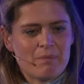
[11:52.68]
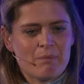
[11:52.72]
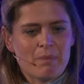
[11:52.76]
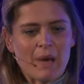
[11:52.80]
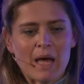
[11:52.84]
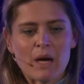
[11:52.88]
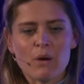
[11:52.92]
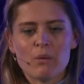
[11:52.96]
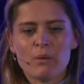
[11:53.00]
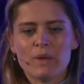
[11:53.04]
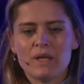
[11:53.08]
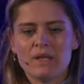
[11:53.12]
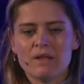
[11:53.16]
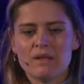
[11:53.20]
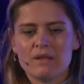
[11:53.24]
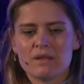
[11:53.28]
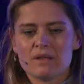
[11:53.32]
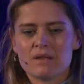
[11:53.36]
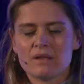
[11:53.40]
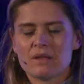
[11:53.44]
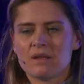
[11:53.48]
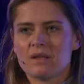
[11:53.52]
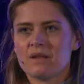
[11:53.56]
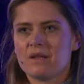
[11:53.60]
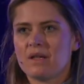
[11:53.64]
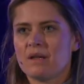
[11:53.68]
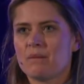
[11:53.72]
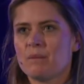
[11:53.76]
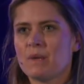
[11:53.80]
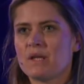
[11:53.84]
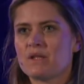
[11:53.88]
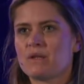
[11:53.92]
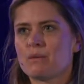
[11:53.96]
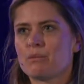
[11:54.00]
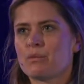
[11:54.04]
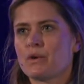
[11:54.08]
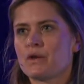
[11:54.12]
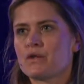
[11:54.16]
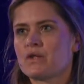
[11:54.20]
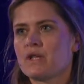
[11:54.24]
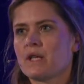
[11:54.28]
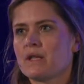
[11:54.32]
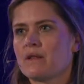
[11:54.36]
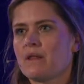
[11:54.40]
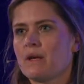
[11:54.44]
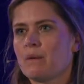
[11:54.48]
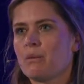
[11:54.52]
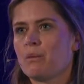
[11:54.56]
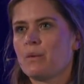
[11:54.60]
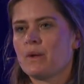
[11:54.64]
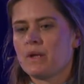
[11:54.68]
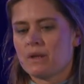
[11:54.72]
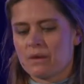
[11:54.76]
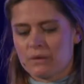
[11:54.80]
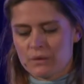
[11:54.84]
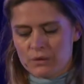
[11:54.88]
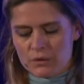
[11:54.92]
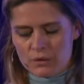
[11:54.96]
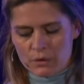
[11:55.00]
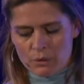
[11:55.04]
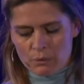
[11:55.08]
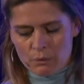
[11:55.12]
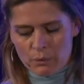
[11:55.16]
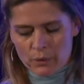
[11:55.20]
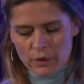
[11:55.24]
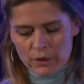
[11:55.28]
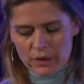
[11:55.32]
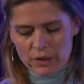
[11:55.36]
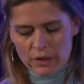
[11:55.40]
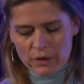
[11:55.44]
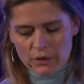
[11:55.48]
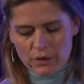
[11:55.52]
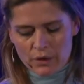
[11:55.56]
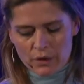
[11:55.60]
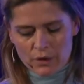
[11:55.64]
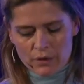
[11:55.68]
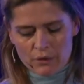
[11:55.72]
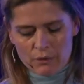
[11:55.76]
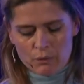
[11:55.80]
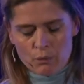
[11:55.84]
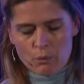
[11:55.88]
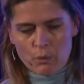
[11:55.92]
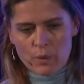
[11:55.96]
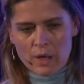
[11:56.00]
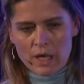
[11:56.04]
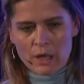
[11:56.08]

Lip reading: Blauwwind is an amazing project that we are also working on,